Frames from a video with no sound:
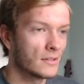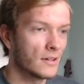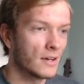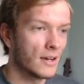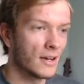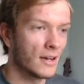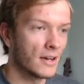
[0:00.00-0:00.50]

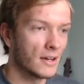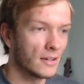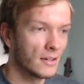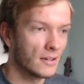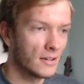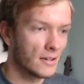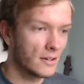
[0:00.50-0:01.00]
uh,
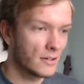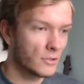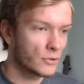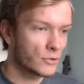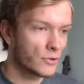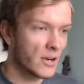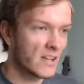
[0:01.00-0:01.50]

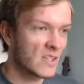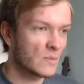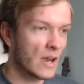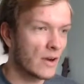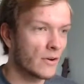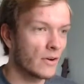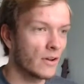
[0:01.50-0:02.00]

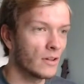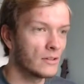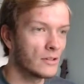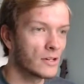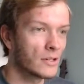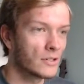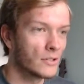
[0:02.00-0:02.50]
transparent
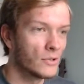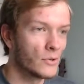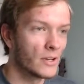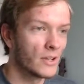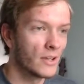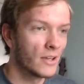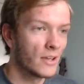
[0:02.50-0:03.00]
look to
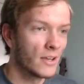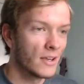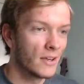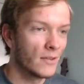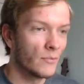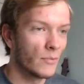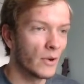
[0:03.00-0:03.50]
it,
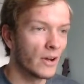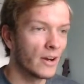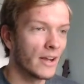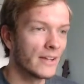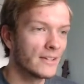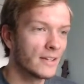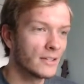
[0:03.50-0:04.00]
but
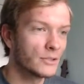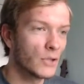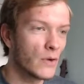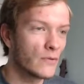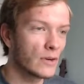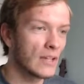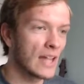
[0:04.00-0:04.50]
it does
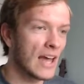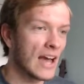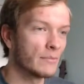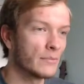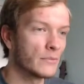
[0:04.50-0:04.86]
overlap.